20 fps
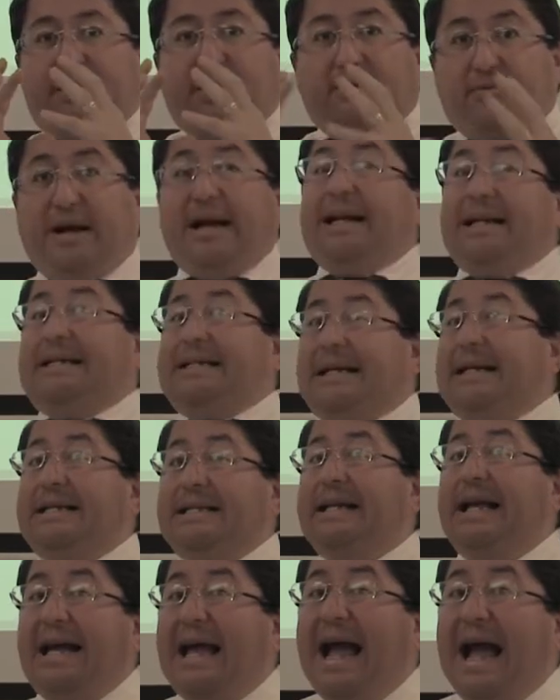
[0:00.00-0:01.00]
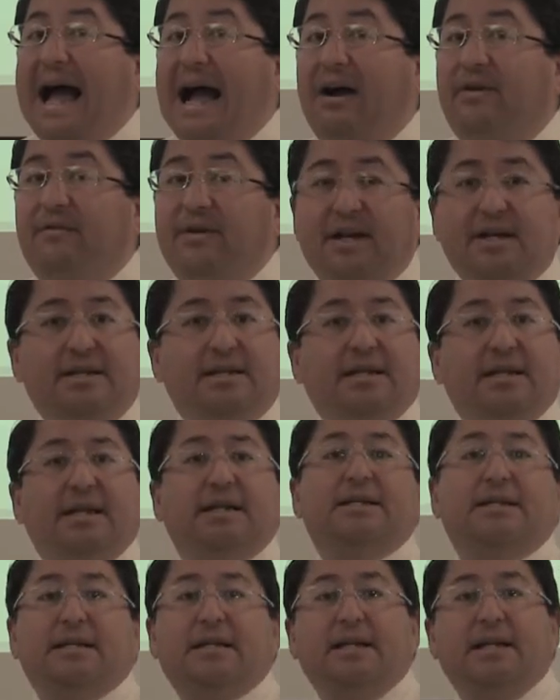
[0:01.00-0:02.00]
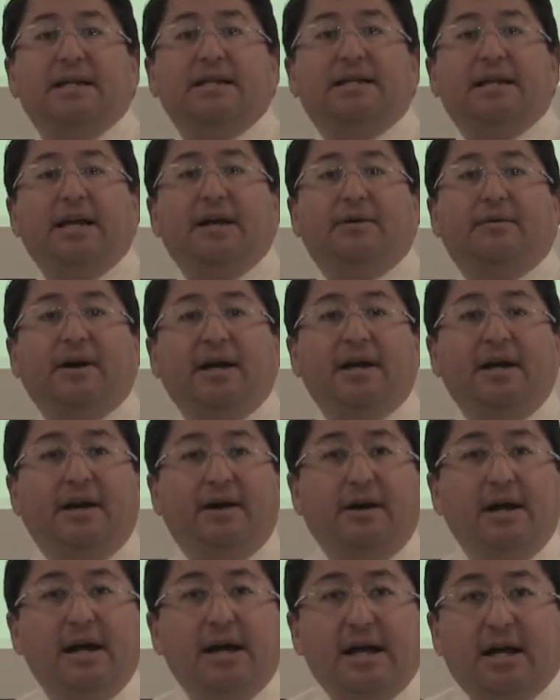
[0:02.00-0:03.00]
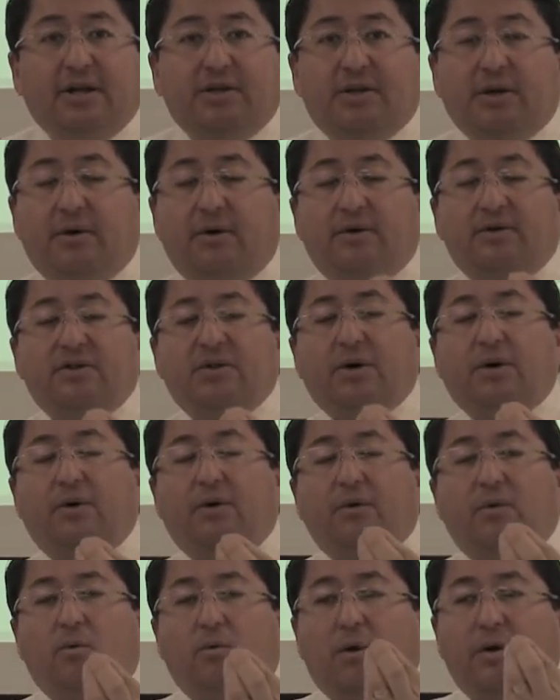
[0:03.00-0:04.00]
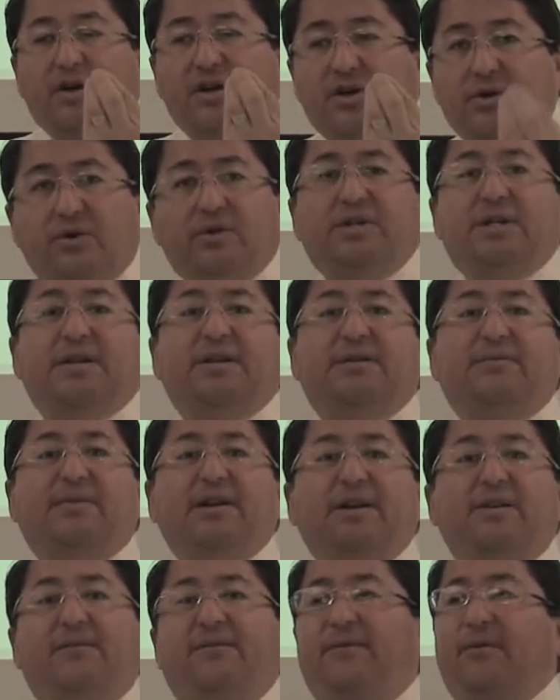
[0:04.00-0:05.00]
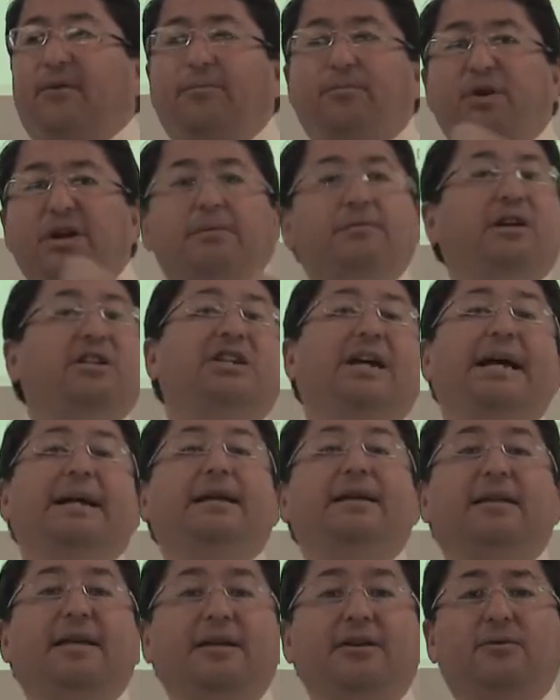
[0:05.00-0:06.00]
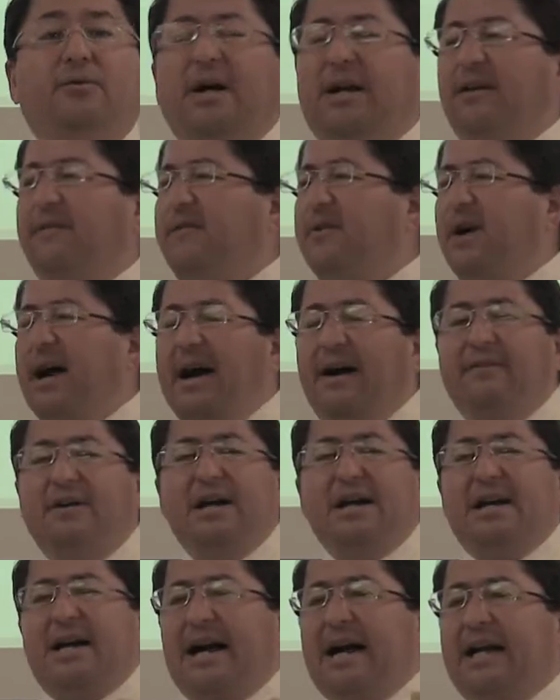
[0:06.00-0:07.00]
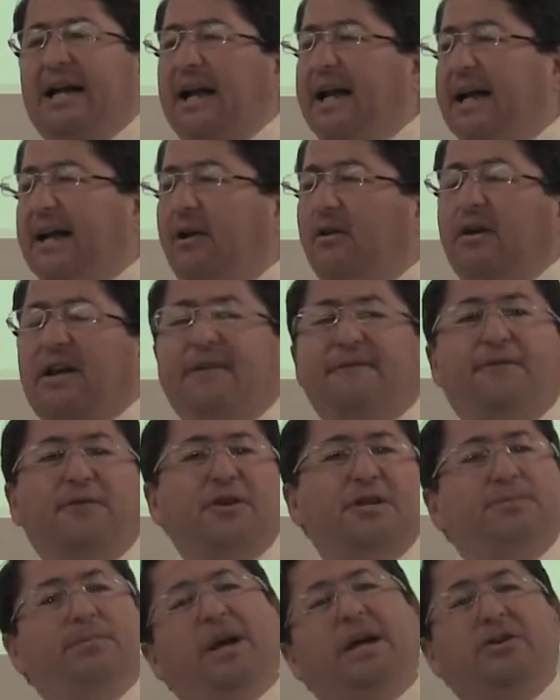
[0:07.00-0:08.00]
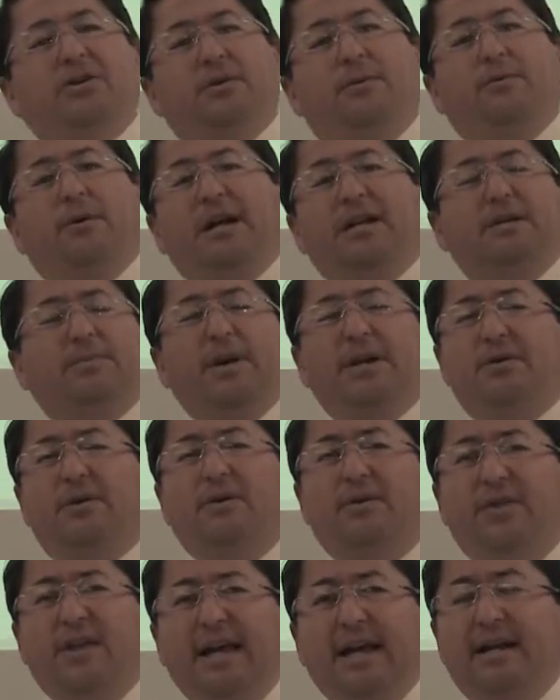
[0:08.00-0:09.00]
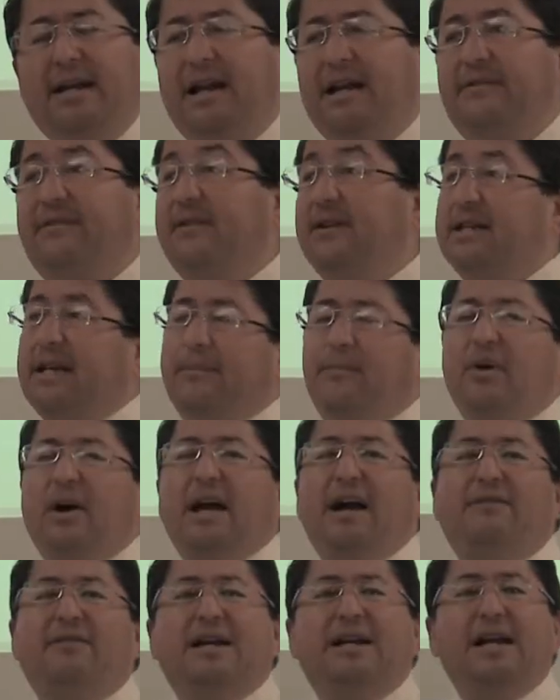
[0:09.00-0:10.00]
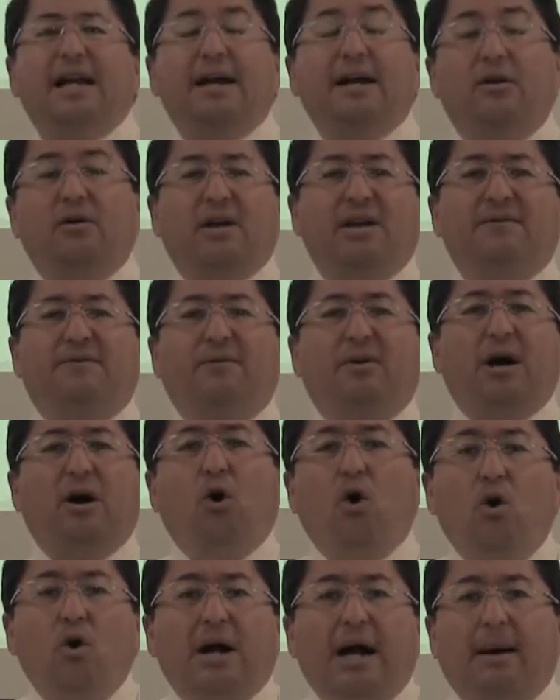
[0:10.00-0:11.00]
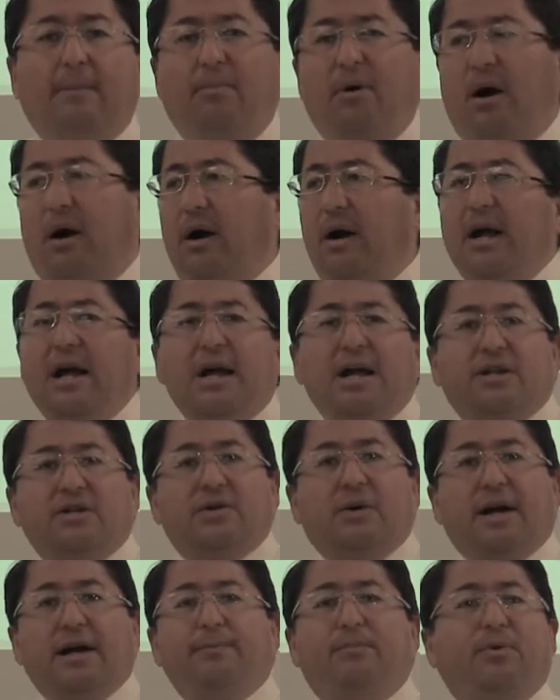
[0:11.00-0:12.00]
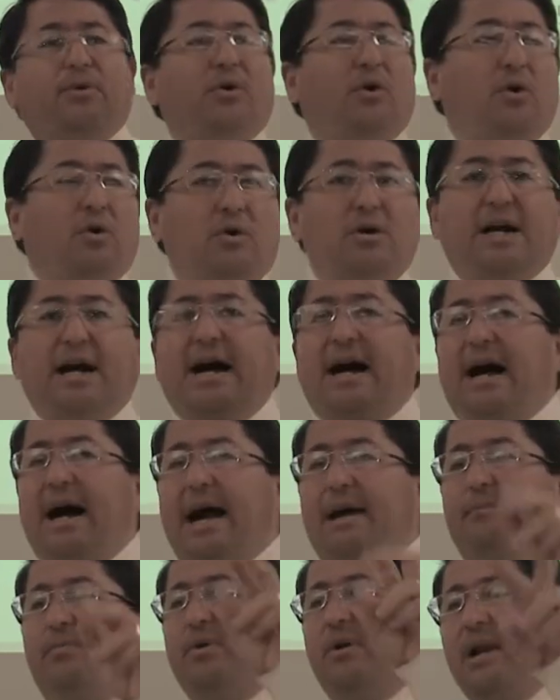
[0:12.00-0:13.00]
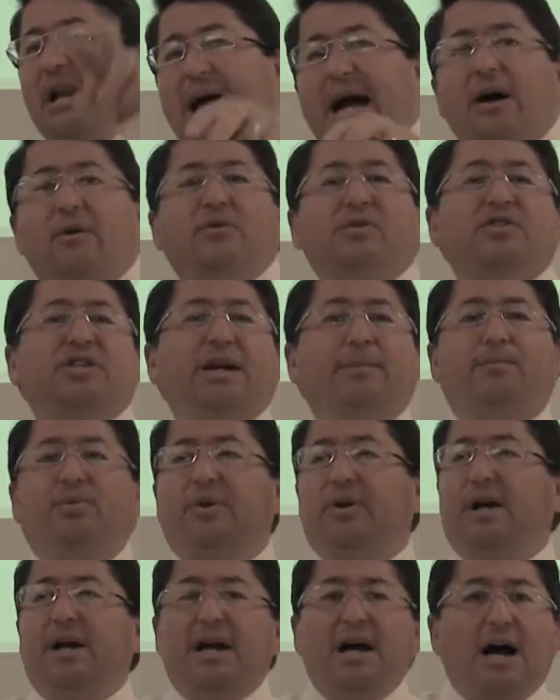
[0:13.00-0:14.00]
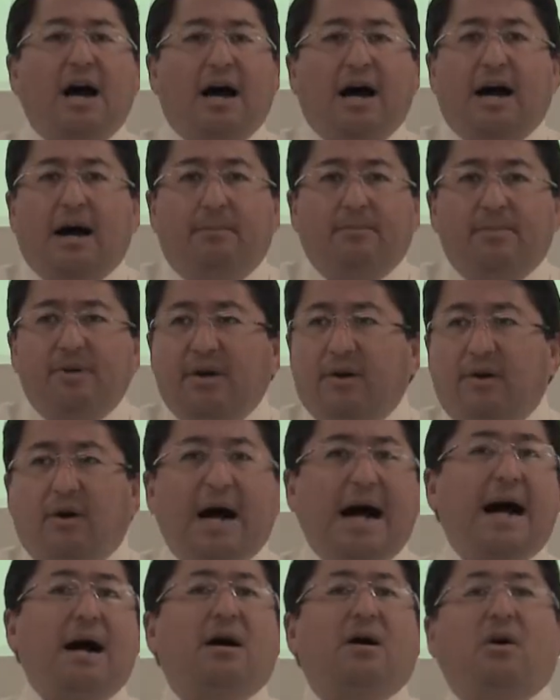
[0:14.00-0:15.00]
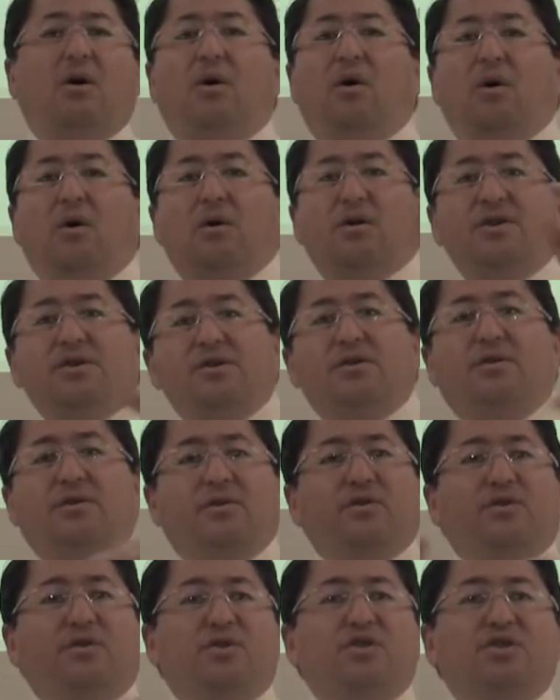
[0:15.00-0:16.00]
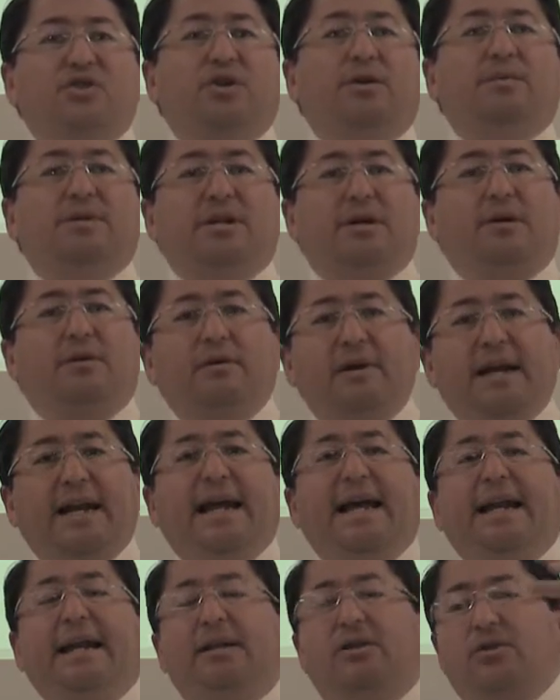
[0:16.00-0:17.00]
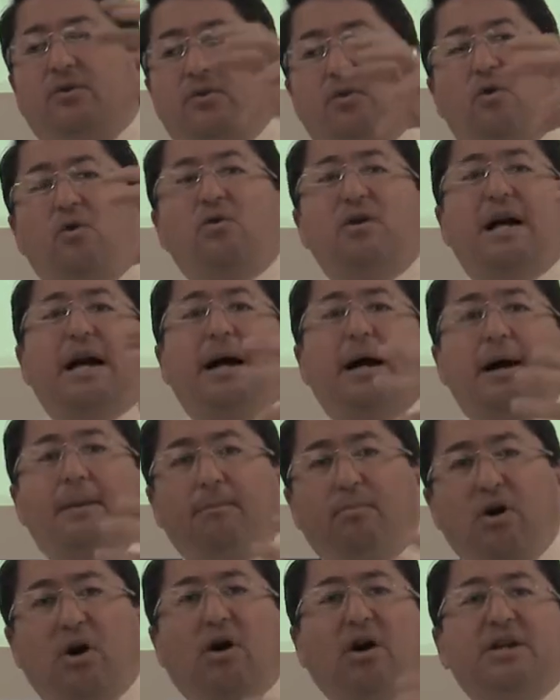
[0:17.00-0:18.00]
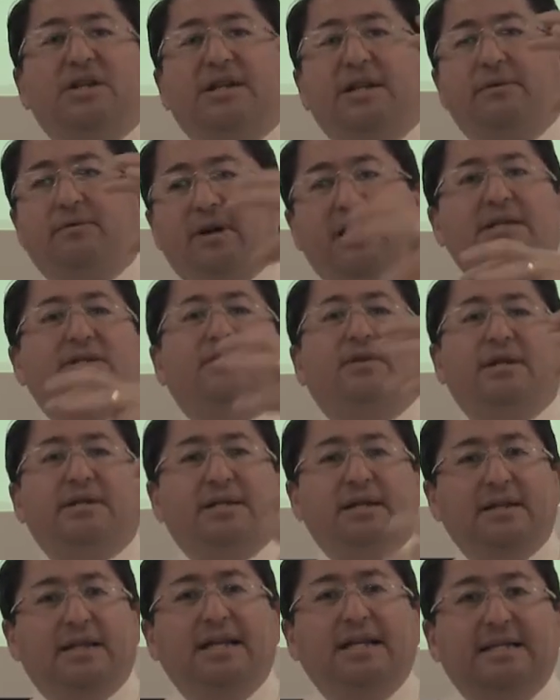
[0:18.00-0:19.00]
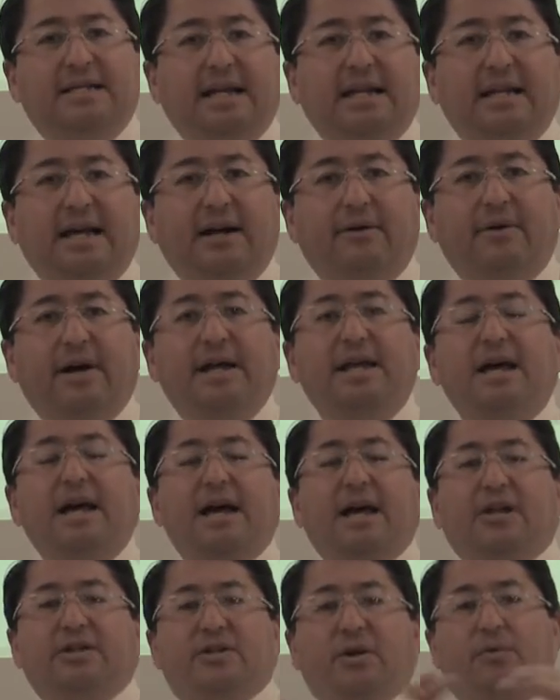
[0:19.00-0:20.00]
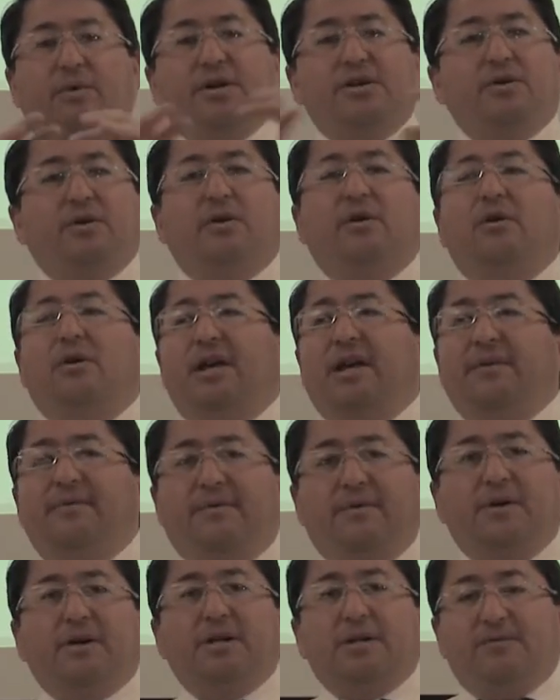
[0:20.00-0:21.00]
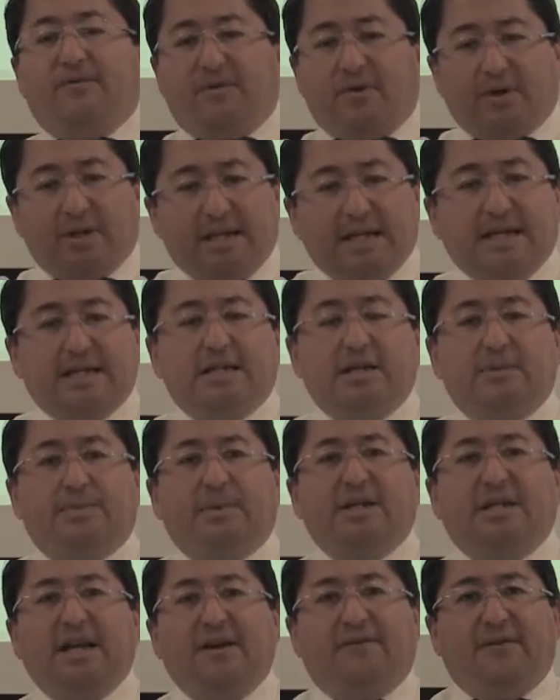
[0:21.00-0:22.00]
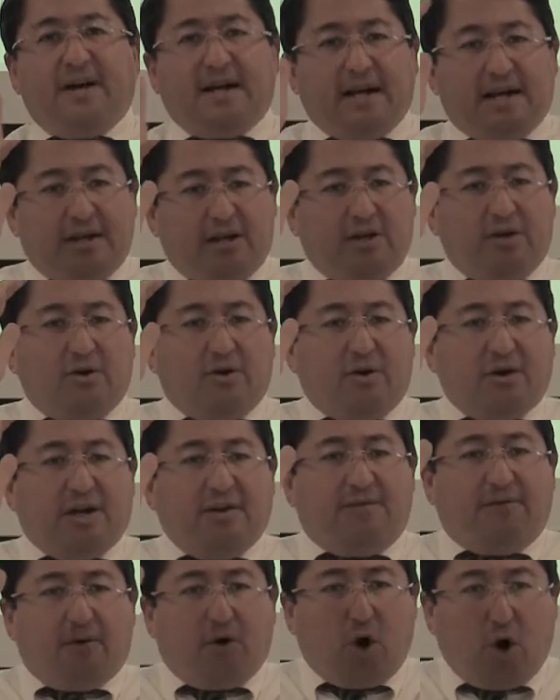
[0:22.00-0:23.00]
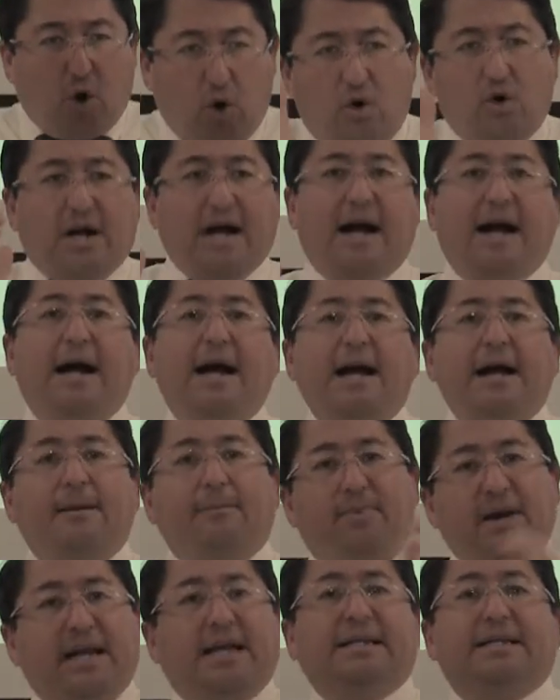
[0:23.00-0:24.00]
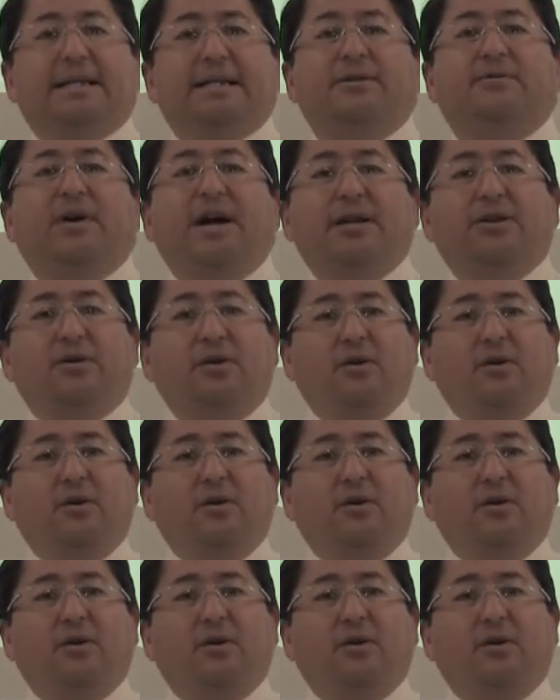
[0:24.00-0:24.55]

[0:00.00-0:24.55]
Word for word: the greatest thing they have is this this here right here so so use this field for pretty much anything you want if you have a client looking for a special a special thing like for example I have a client looking for a hookah bar so I put hookah I put lounge I put um, you know alcohol you know those terms that are related to hookah bars and restaurants and things like that right so when you're looking for for this specifically you're looking for hookah places, right?